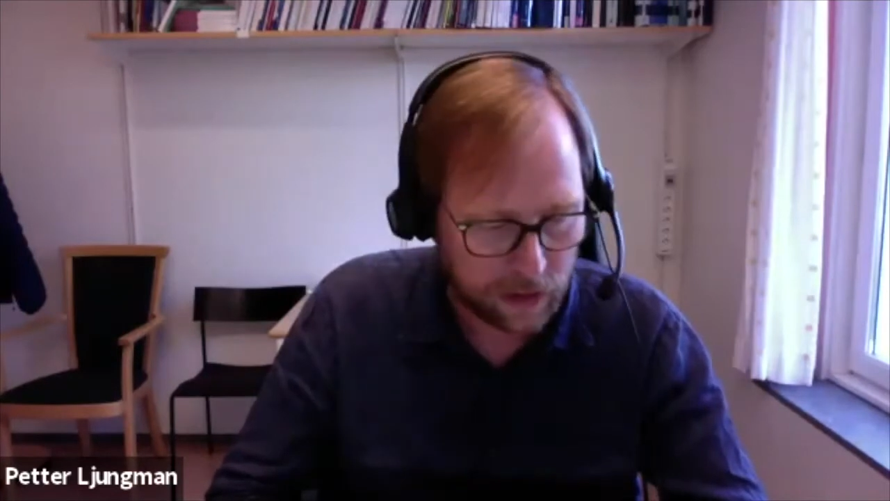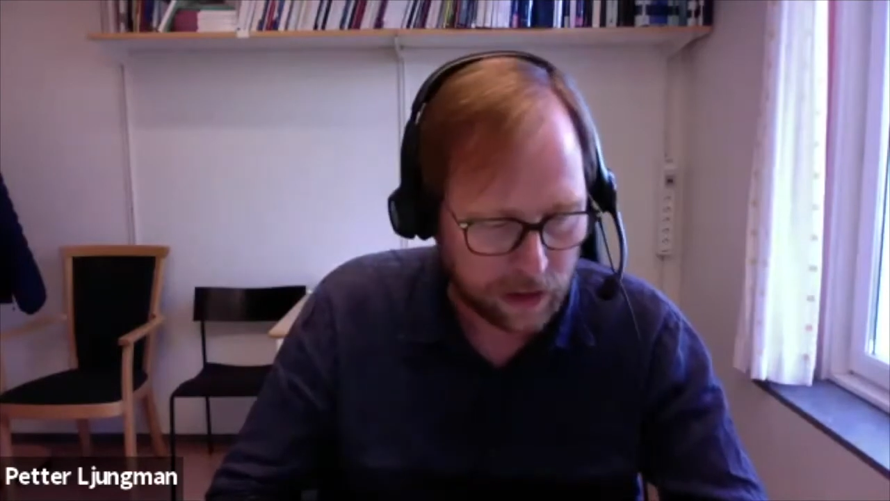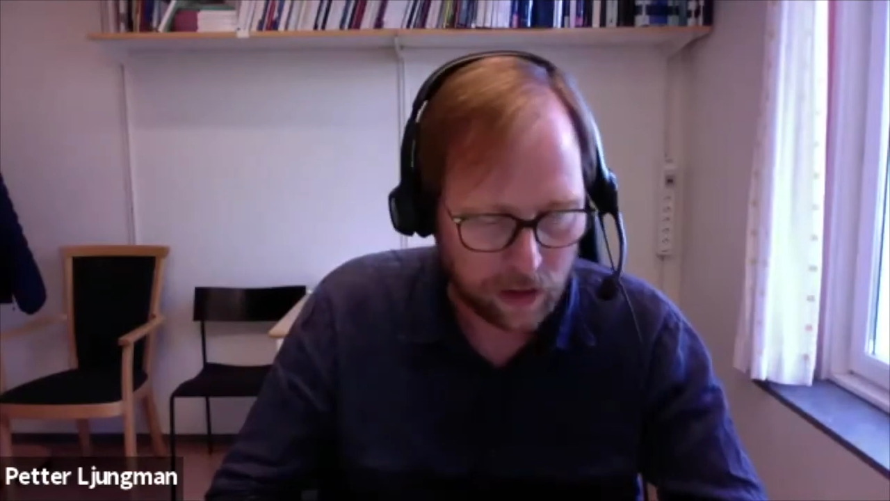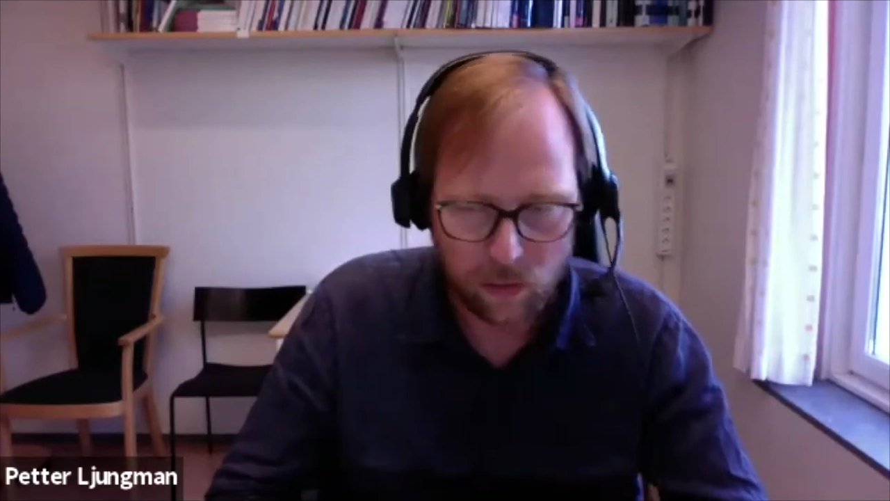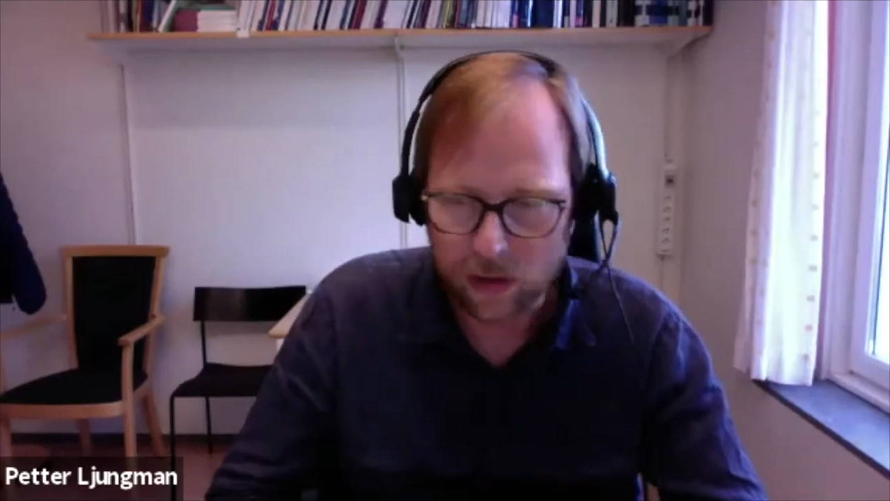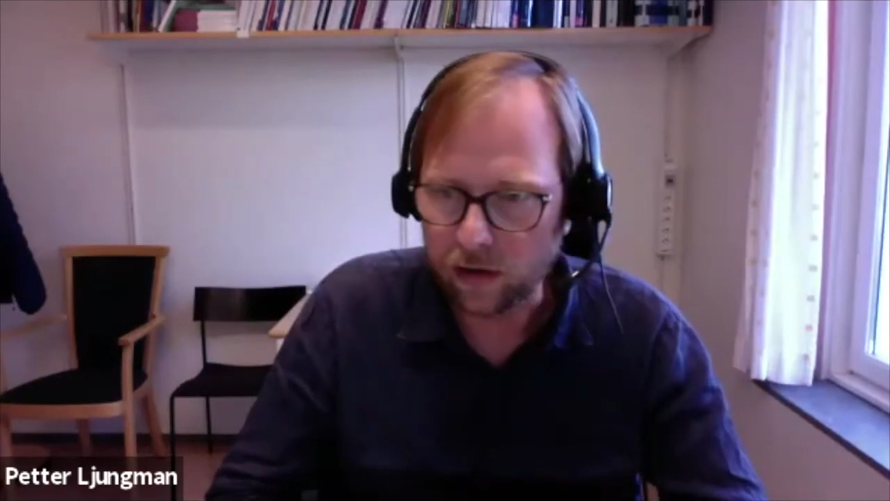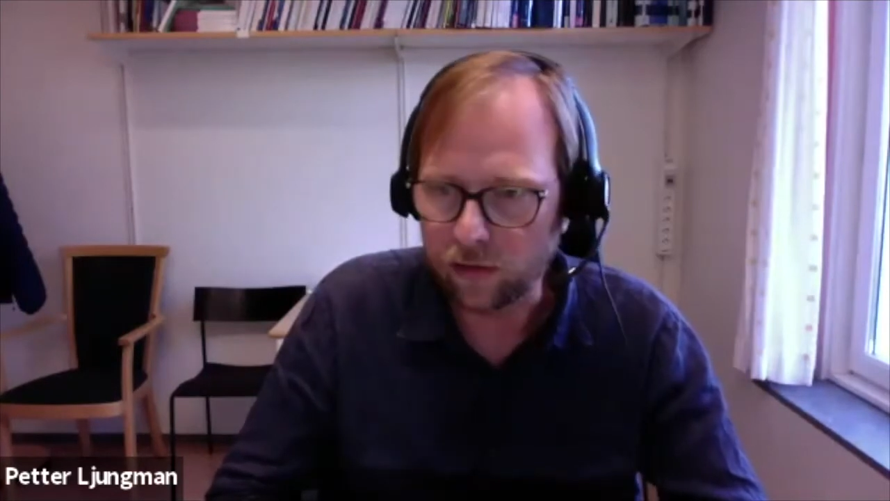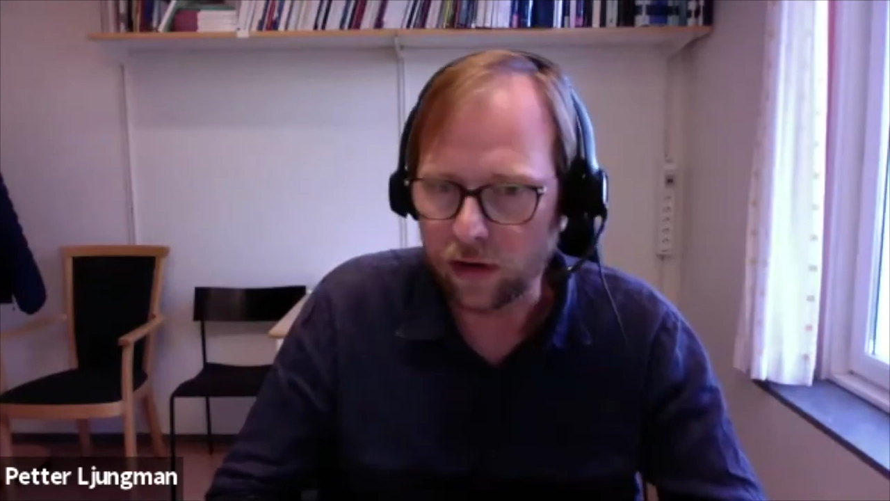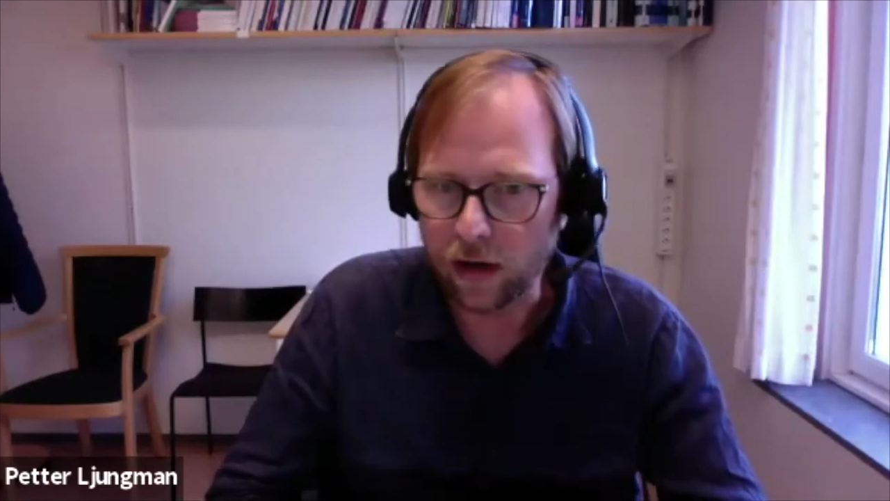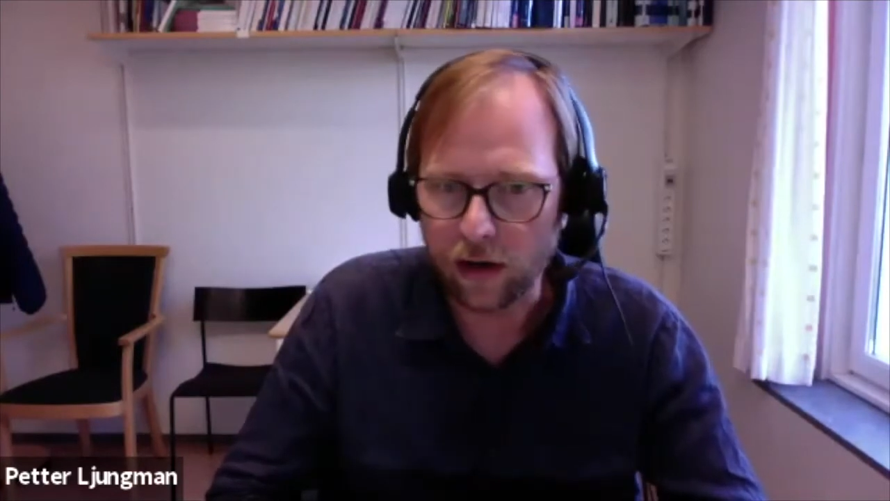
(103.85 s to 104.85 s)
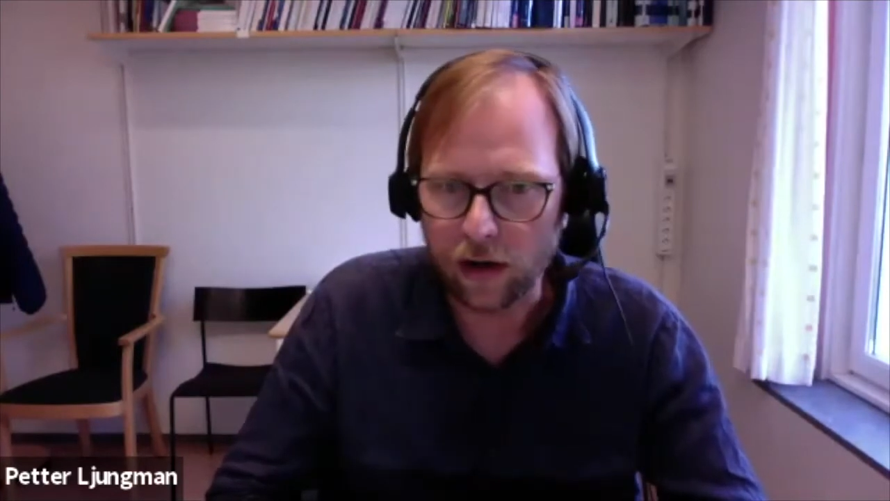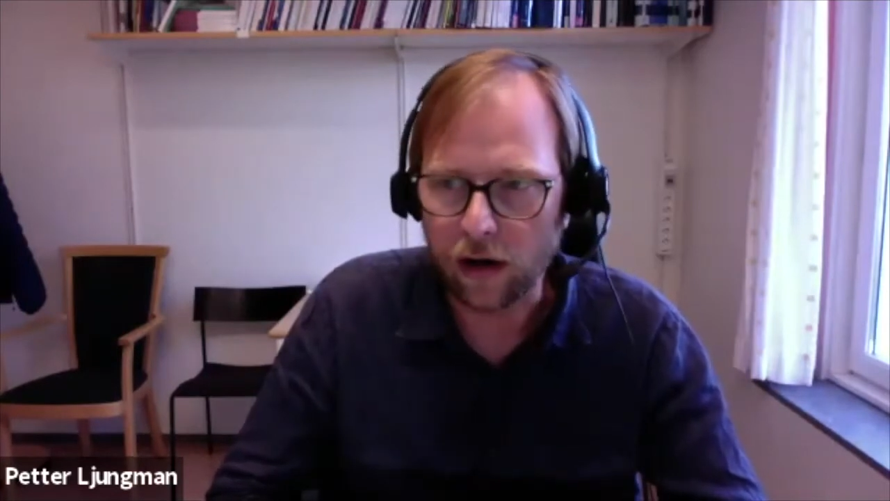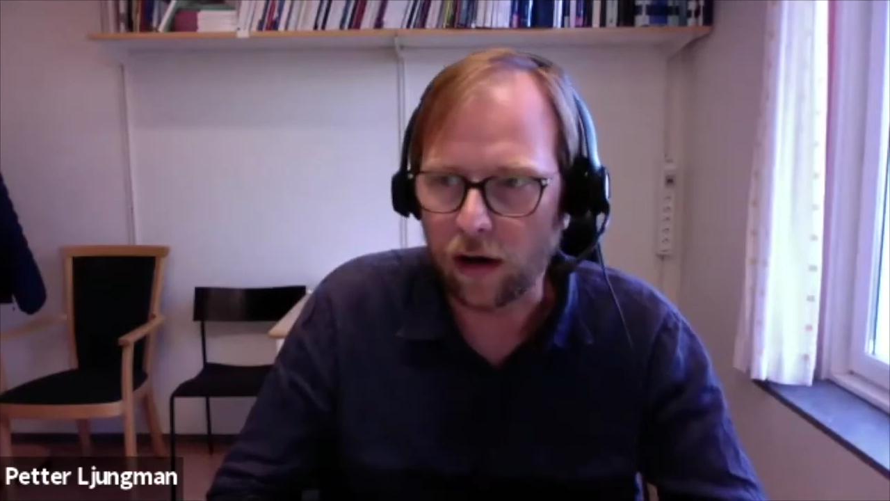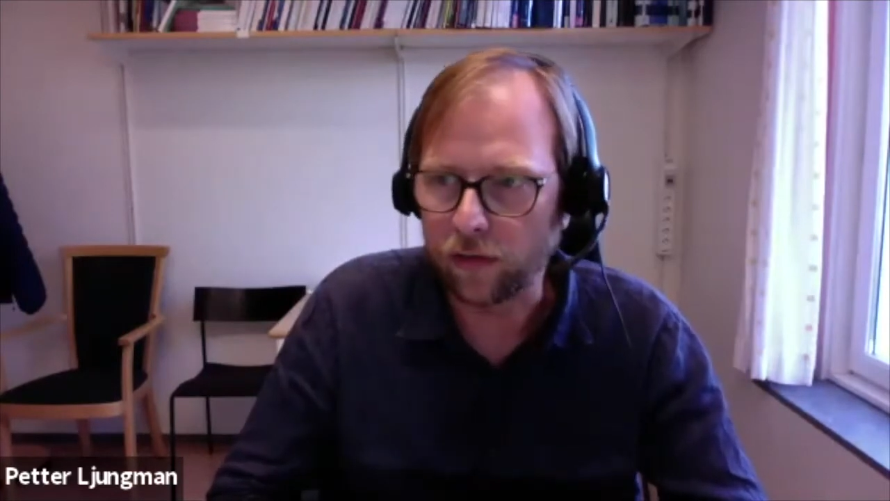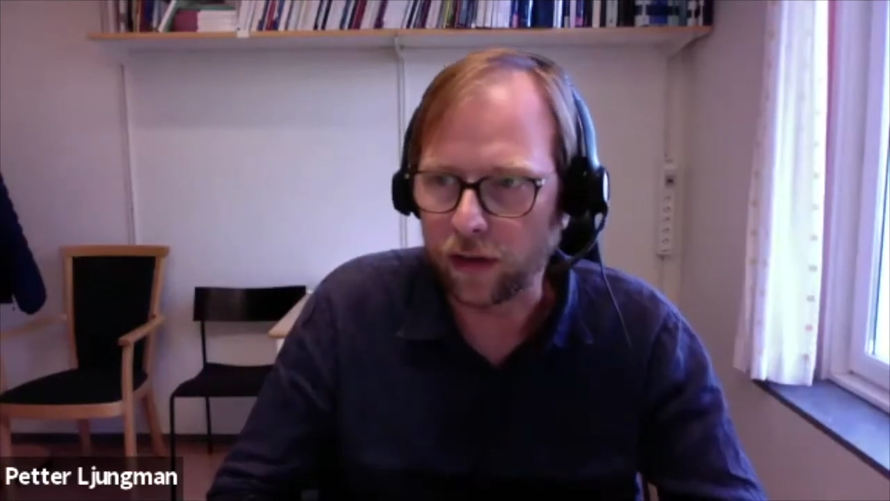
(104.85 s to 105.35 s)
get rid of
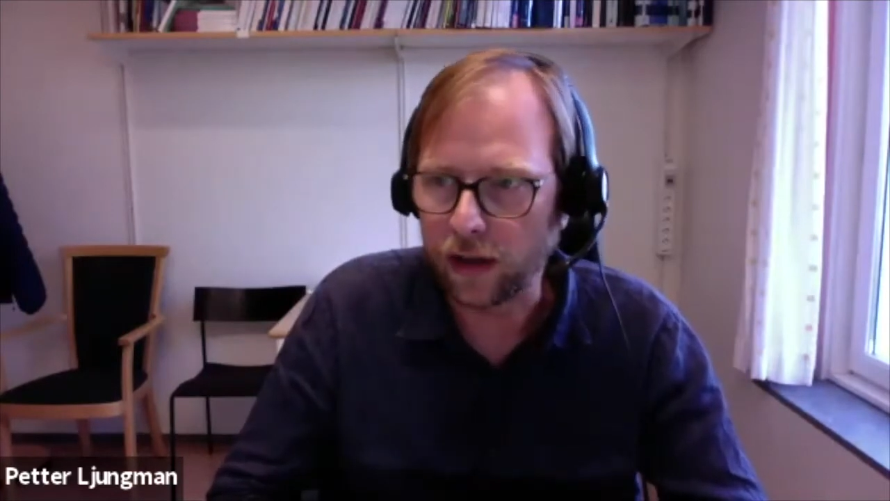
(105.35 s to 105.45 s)
the